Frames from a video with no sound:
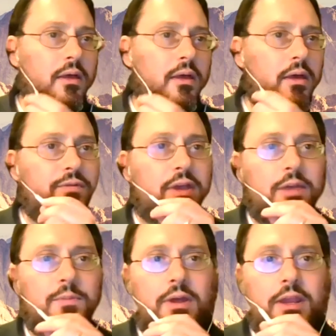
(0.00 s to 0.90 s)

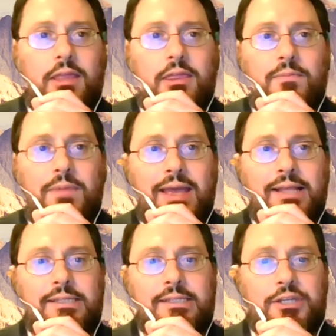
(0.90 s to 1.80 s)
If anybody in the
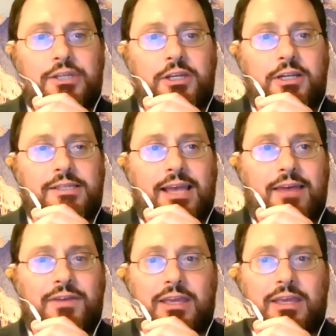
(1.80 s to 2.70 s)
main session is
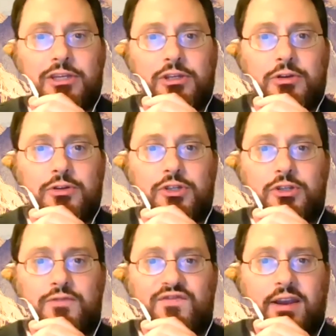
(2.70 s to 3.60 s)
having issues
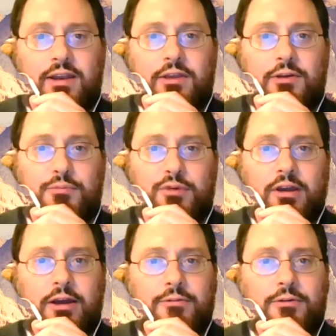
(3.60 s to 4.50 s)
finding your
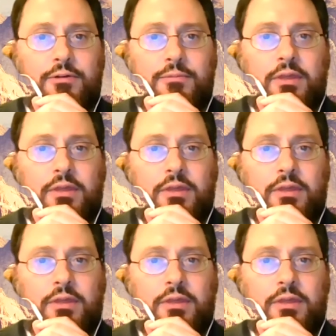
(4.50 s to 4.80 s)
breakout room,